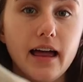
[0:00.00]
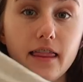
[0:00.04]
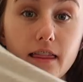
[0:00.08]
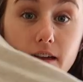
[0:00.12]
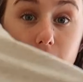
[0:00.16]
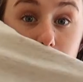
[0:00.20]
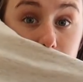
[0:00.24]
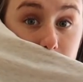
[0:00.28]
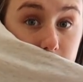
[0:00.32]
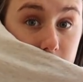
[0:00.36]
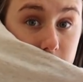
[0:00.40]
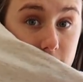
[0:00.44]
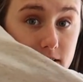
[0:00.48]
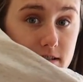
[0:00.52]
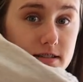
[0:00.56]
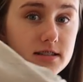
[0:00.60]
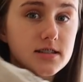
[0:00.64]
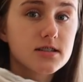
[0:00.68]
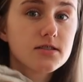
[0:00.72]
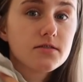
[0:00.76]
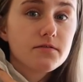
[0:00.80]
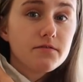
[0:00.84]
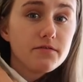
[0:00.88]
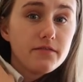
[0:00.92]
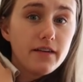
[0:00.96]

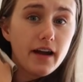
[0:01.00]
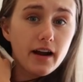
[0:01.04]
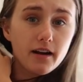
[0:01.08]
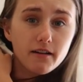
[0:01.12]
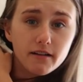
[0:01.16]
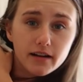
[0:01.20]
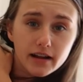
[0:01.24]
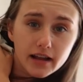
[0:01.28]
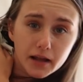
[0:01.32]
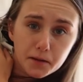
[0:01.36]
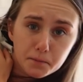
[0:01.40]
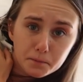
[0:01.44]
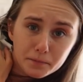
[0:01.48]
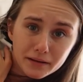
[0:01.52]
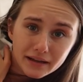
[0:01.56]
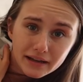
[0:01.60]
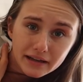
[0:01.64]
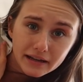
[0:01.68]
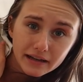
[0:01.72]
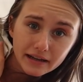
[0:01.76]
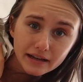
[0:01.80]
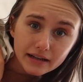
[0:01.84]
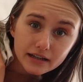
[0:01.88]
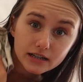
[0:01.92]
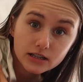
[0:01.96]
elephant very
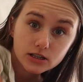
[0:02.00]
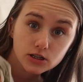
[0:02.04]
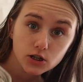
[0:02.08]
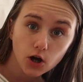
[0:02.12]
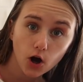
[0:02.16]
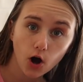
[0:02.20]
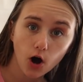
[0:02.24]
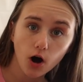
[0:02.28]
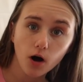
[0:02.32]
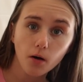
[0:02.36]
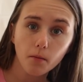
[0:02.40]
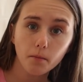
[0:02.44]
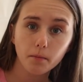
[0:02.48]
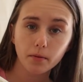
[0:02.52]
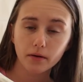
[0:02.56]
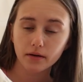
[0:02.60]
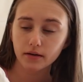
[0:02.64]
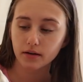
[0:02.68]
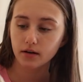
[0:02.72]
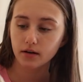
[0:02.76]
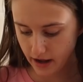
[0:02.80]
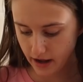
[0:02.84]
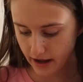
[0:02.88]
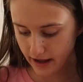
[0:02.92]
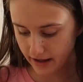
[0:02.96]
big top
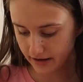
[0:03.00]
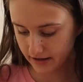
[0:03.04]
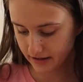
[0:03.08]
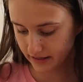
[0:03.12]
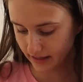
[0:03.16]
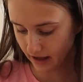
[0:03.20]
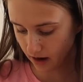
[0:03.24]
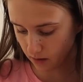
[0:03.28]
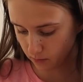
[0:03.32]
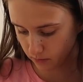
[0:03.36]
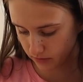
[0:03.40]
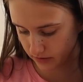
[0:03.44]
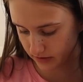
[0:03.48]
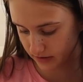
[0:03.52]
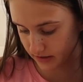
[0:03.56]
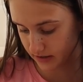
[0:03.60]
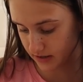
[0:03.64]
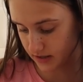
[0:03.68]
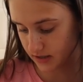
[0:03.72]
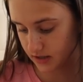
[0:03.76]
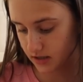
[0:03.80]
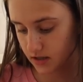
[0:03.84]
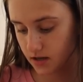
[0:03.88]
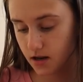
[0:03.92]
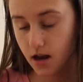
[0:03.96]
and that
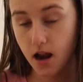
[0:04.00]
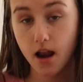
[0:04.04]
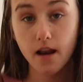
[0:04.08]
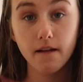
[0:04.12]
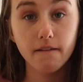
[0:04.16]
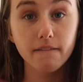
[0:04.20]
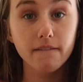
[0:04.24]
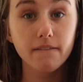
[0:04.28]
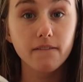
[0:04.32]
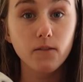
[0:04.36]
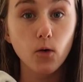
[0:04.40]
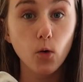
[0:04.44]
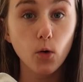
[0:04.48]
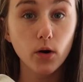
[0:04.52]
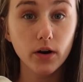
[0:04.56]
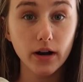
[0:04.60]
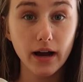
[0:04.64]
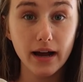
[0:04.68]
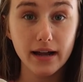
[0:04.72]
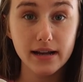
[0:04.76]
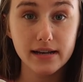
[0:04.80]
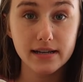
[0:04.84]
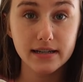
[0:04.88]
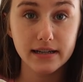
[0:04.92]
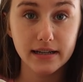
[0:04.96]
was
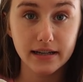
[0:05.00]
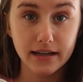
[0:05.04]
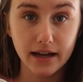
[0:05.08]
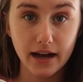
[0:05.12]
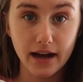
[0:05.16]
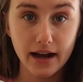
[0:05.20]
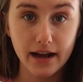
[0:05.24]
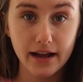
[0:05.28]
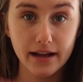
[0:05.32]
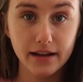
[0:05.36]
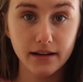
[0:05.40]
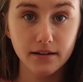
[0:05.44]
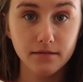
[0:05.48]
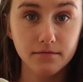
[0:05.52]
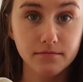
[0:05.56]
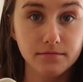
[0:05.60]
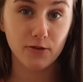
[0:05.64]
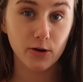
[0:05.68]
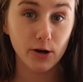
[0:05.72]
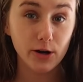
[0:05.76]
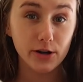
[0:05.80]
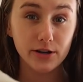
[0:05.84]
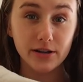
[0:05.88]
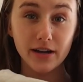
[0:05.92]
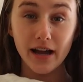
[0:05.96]
4.99.
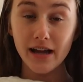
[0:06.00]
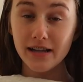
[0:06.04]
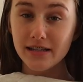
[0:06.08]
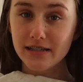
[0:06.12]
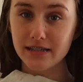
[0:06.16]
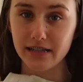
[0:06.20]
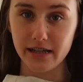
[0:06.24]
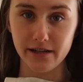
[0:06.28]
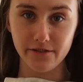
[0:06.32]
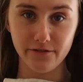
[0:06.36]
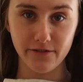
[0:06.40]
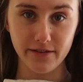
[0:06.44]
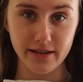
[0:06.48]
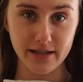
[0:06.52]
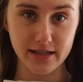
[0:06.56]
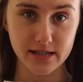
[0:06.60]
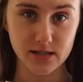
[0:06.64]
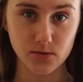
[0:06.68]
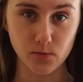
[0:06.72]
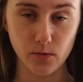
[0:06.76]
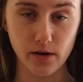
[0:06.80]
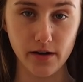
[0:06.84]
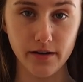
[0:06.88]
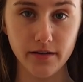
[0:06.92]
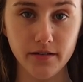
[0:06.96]
Got an idea for
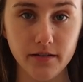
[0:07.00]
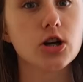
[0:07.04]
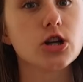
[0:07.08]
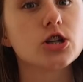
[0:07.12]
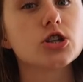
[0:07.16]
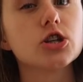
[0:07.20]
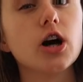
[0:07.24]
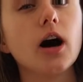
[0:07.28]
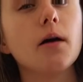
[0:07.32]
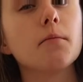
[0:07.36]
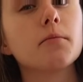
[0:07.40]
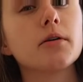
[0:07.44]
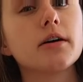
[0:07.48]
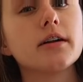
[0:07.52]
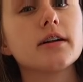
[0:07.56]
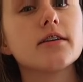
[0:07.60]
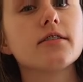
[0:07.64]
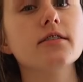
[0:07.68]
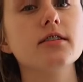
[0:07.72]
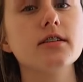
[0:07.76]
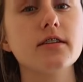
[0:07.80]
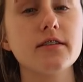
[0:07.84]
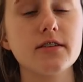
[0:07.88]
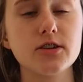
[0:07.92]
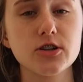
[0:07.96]
this one. So I'm
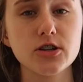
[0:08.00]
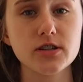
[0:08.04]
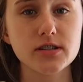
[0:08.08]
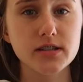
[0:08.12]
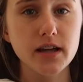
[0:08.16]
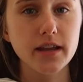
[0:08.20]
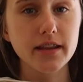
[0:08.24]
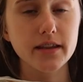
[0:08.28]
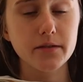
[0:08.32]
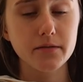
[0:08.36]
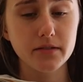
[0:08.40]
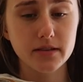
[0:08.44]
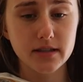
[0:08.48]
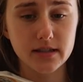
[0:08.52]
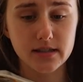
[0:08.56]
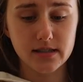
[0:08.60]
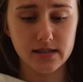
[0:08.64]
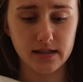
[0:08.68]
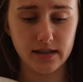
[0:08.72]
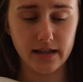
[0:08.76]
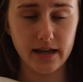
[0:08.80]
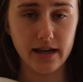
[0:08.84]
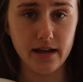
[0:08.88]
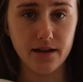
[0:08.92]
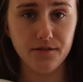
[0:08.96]
gonna do something with the
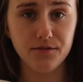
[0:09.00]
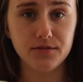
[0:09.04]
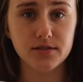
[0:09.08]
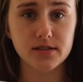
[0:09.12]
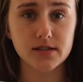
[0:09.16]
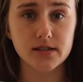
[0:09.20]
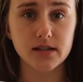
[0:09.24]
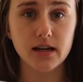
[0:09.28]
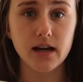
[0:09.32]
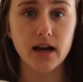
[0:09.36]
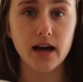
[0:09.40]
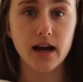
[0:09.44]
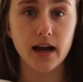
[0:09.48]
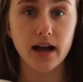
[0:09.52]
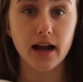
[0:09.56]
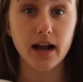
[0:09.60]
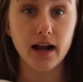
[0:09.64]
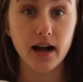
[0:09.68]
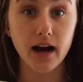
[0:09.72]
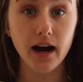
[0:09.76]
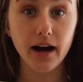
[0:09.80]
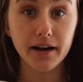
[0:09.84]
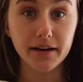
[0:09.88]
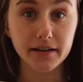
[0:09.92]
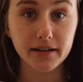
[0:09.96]
sleeves,
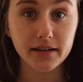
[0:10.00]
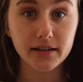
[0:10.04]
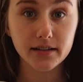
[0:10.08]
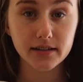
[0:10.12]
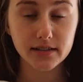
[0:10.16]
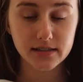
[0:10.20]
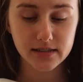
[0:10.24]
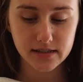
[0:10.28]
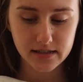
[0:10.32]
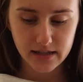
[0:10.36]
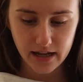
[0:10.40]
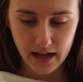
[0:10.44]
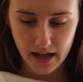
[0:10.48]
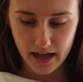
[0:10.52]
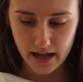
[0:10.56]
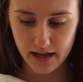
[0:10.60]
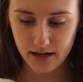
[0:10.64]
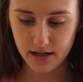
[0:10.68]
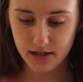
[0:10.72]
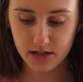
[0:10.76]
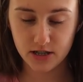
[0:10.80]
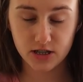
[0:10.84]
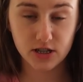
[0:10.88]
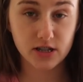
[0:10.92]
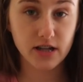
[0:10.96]
cut it
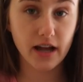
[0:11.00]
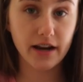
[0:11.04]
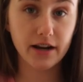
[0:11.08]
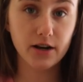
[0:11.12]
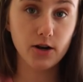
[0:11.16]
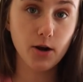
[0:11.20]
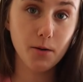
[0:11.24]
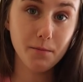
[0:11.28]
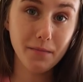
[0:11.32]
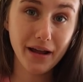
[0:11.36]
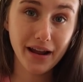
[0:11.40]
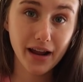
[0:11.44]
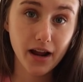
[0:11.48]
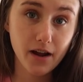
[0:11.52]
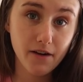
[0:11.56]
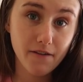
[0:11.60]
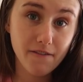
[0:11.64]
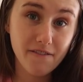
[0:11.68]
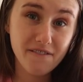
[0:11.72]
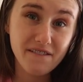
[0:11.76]
and just, I don't know, make it